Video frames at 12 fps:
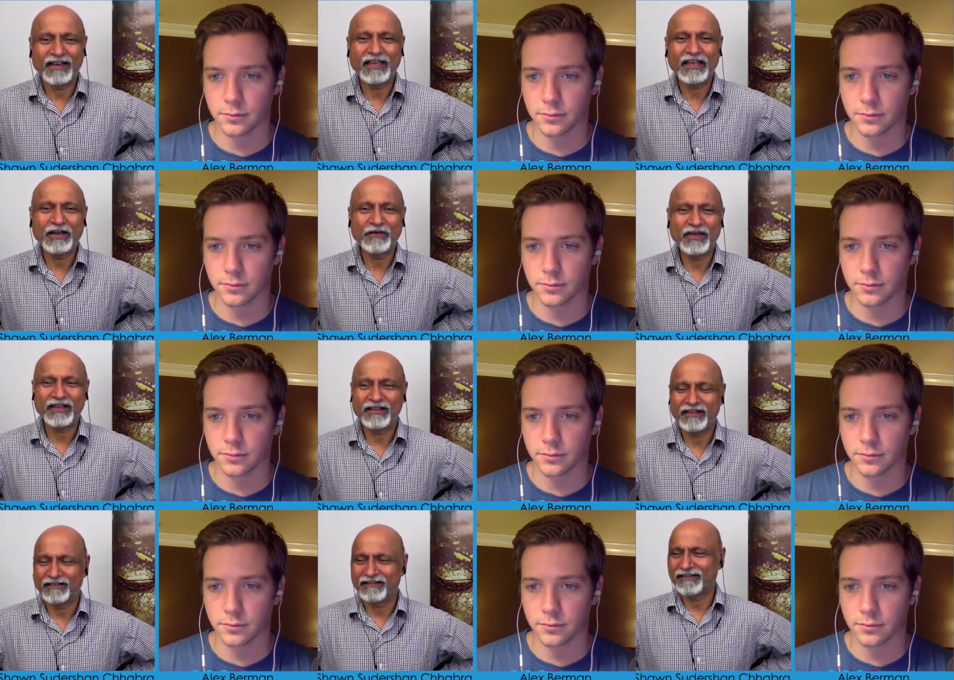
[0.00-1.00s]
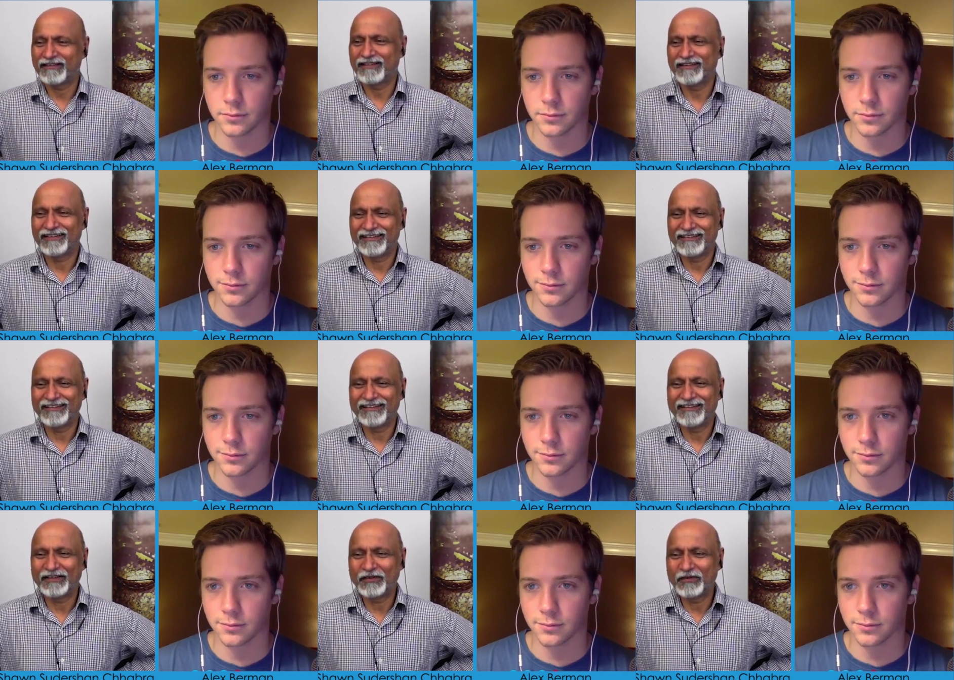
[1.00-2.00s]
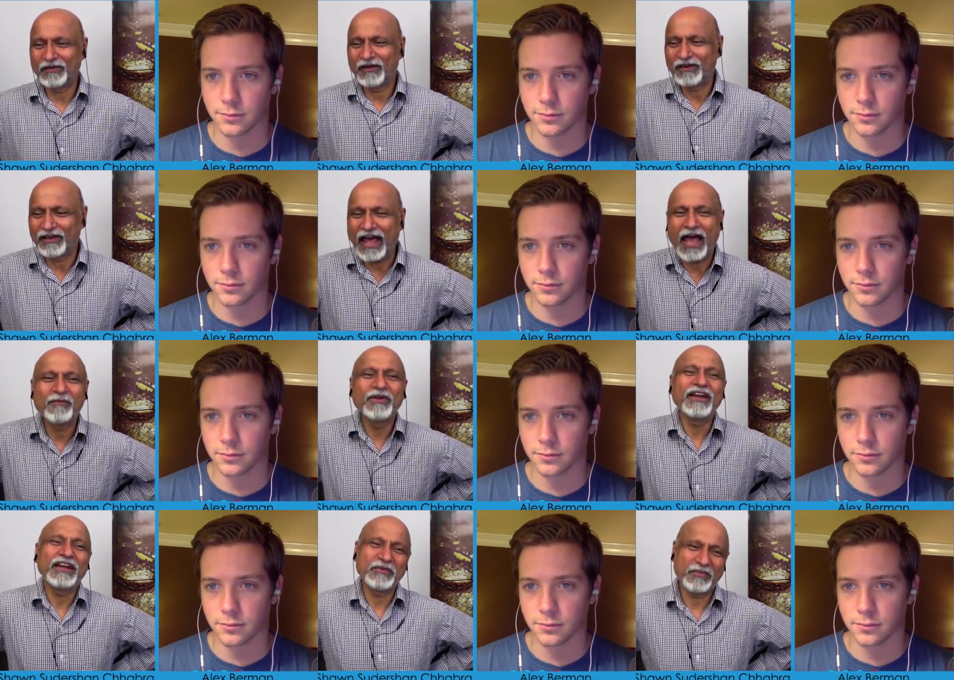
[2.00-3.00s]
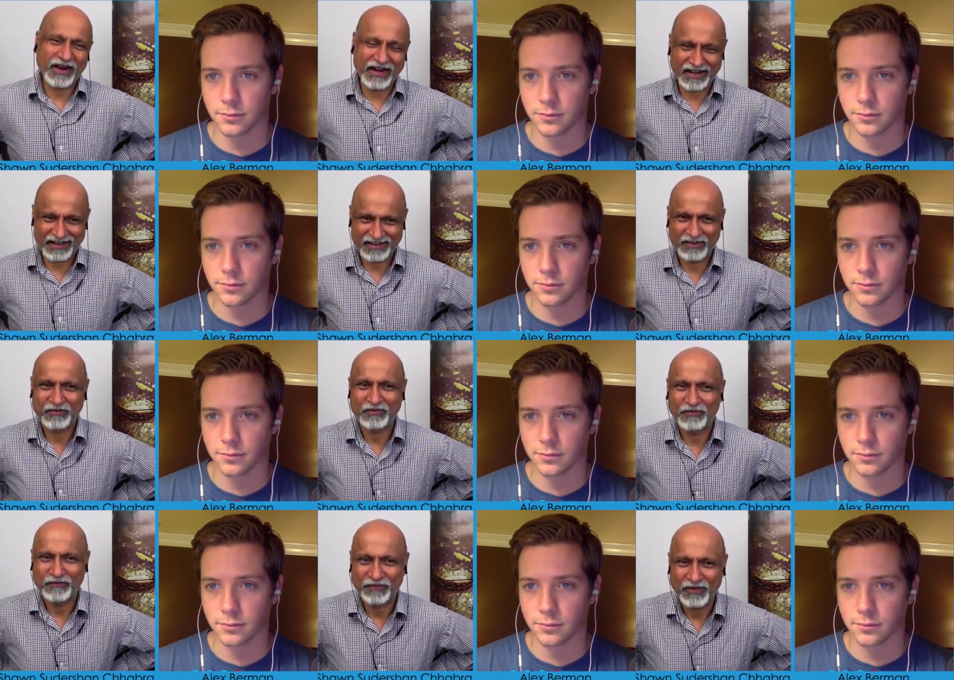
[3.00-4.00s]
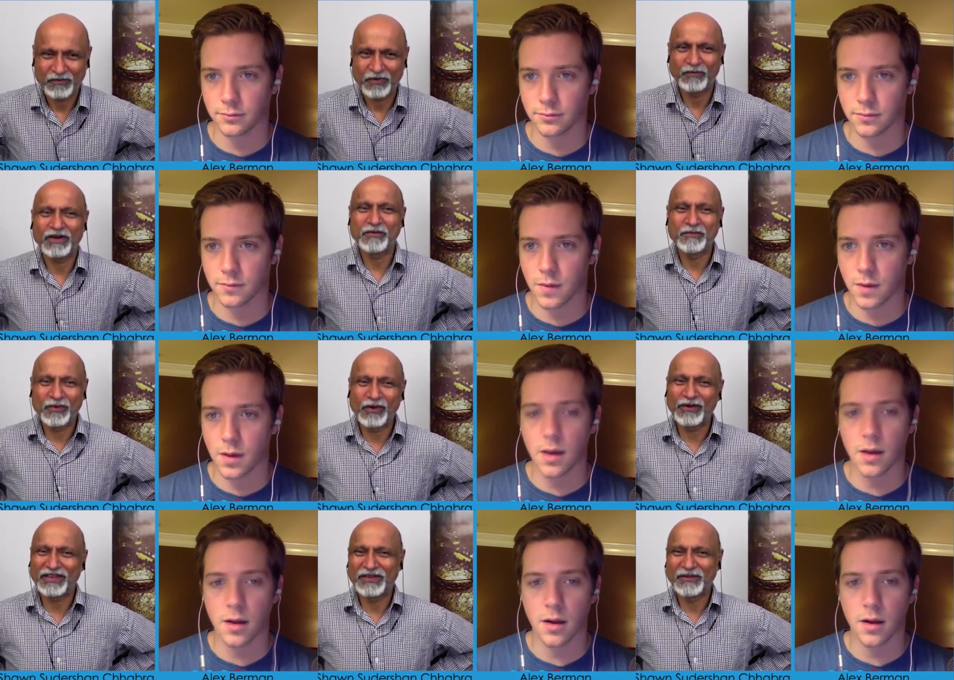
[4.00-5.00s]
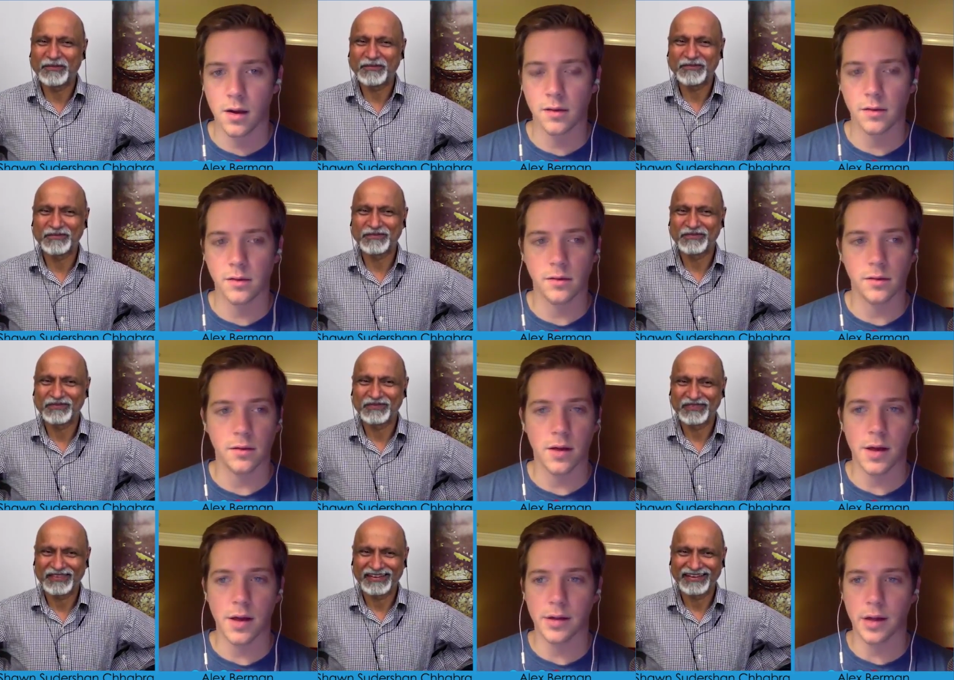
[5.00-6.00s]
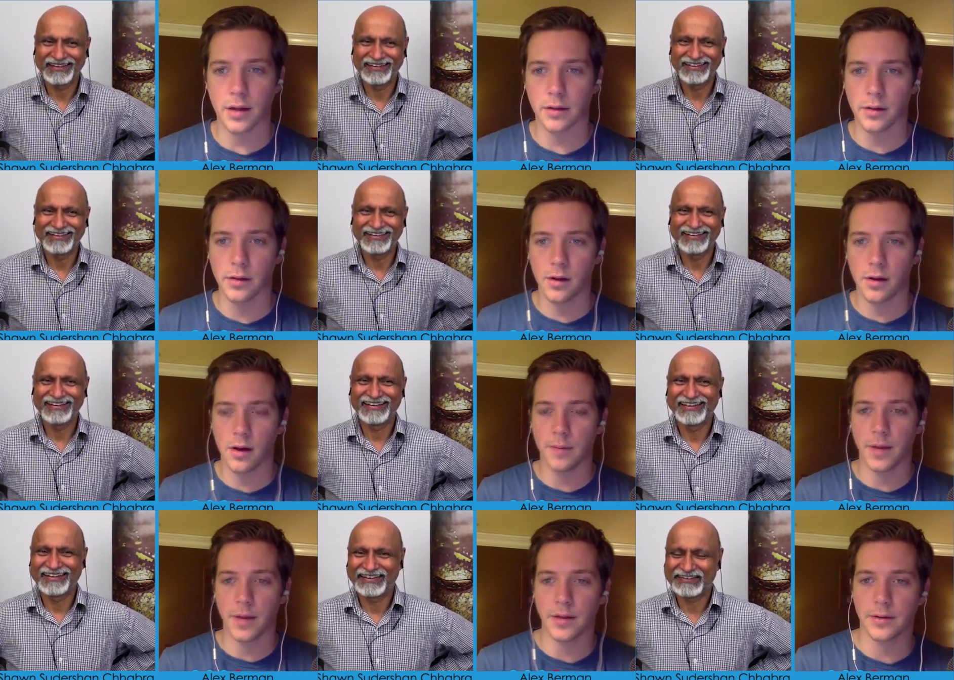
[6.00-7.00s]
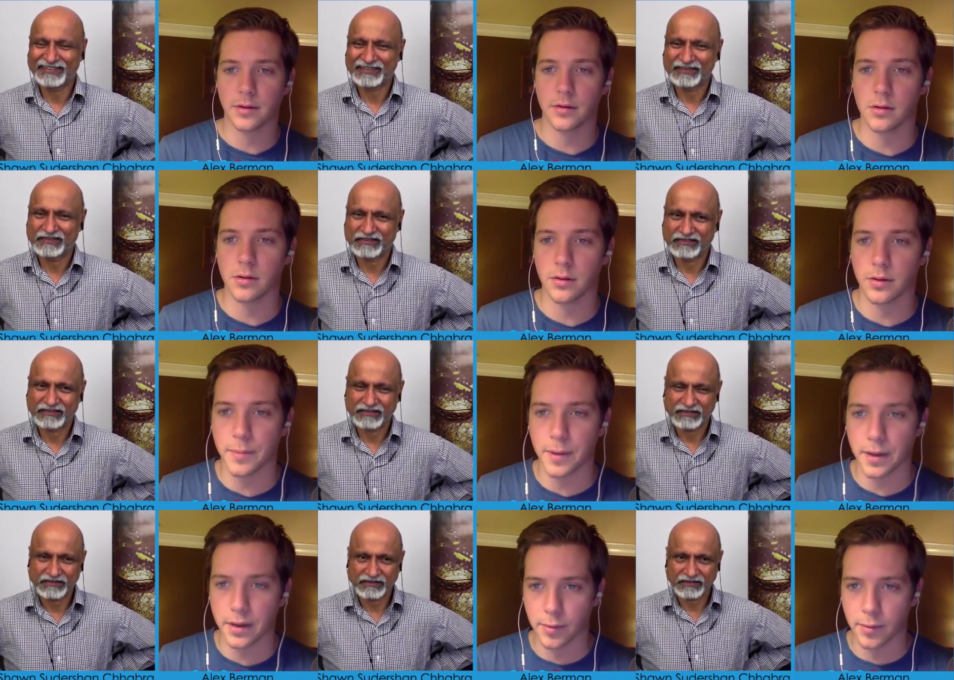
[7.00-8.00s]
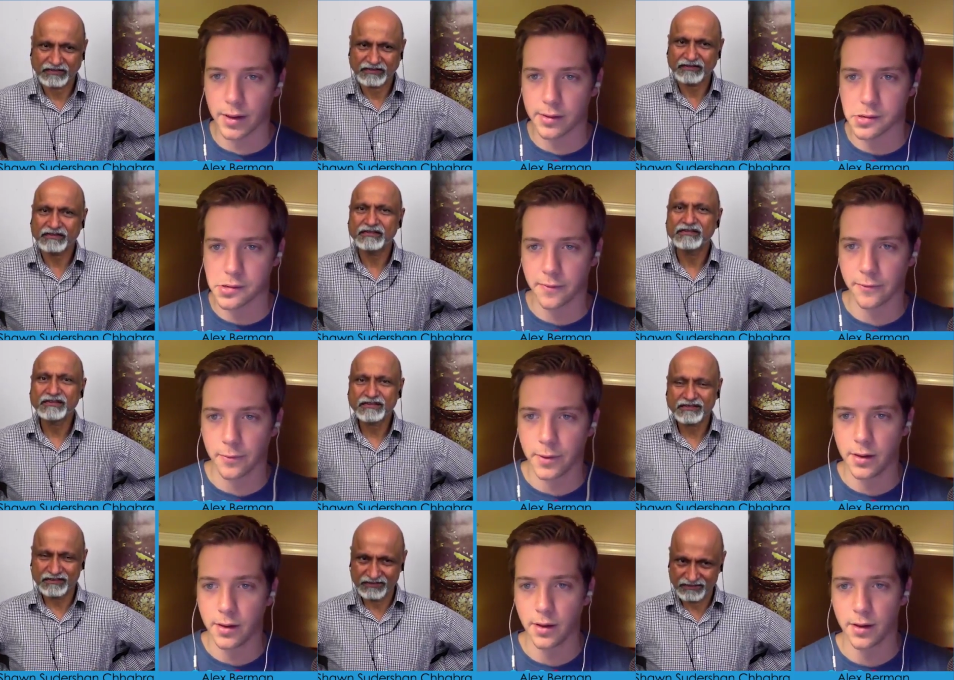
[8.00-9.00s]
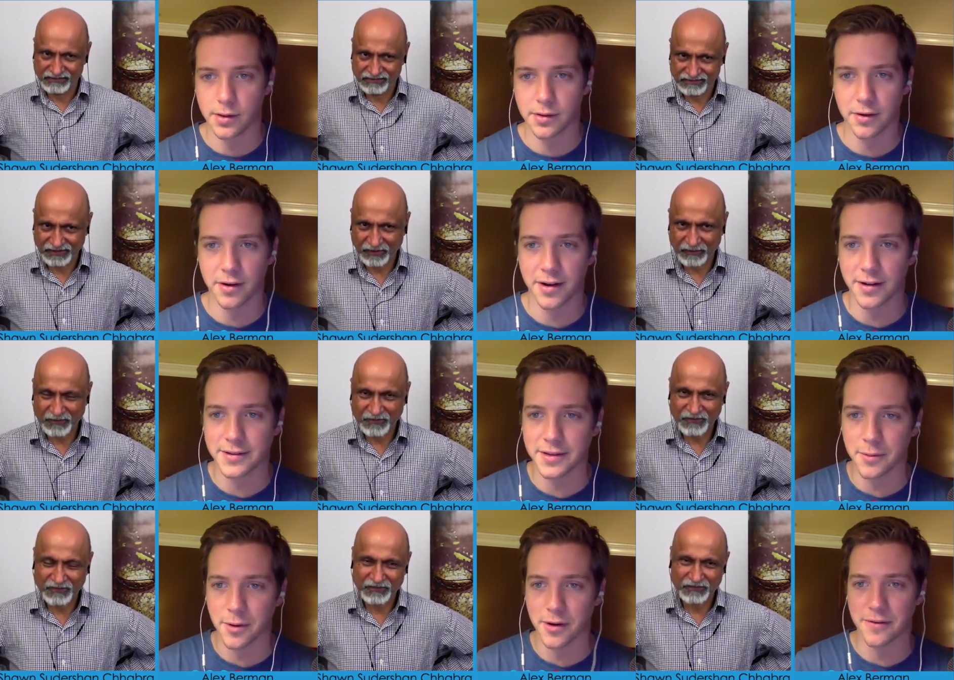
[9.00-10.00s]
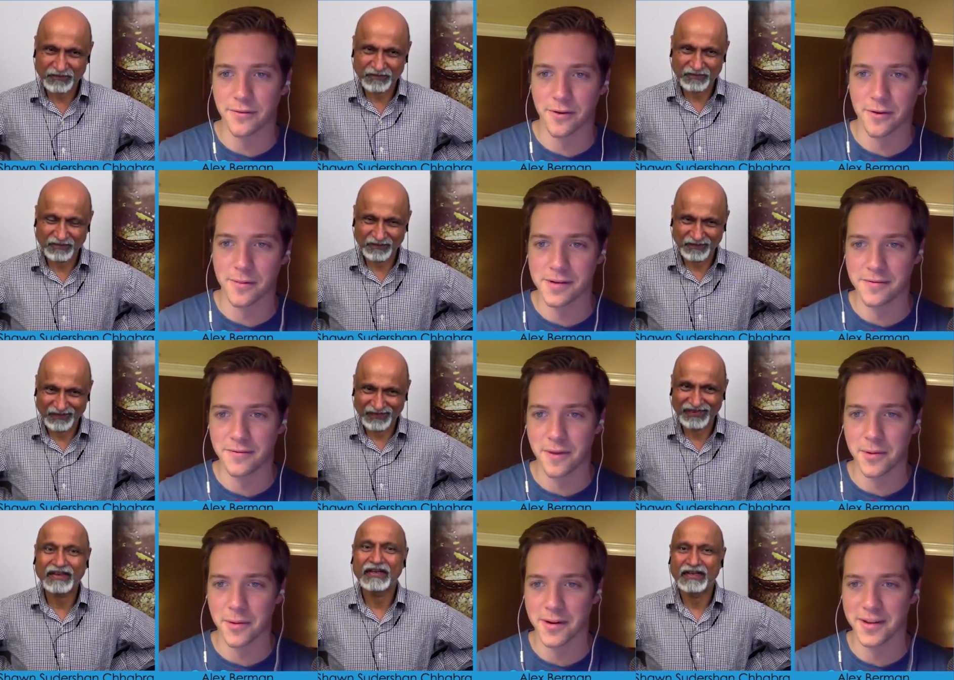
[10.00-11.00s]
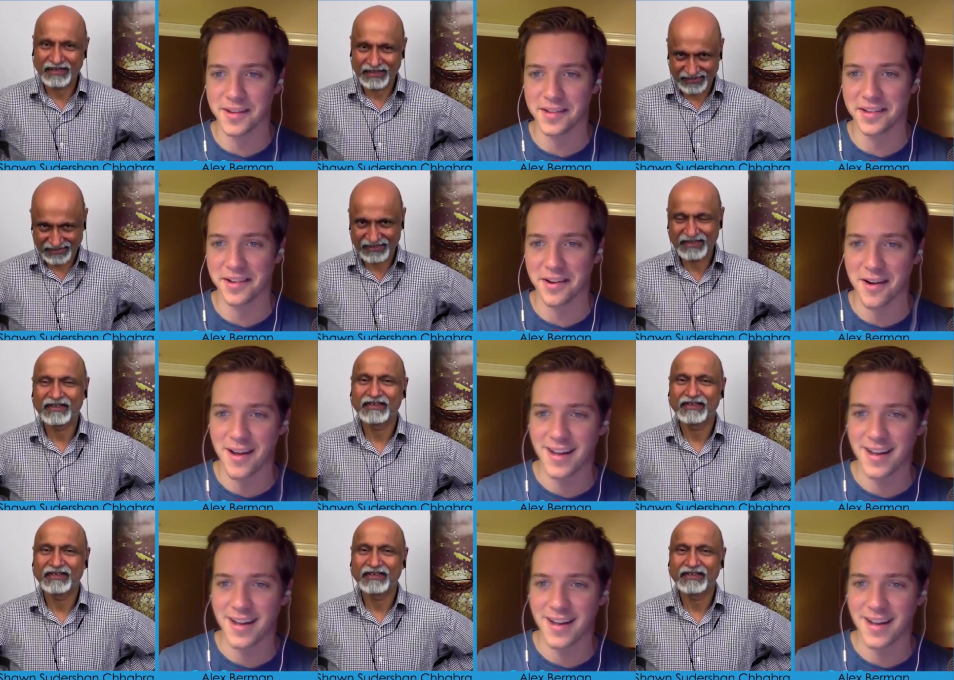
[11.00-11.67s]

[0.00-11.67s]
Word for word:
Speaker 1: taking away their liability part from an employee.
Speaker 2: Exactly. Um, and the biggest mindset shift for me, uh, I started a content marketing firm in February of this year.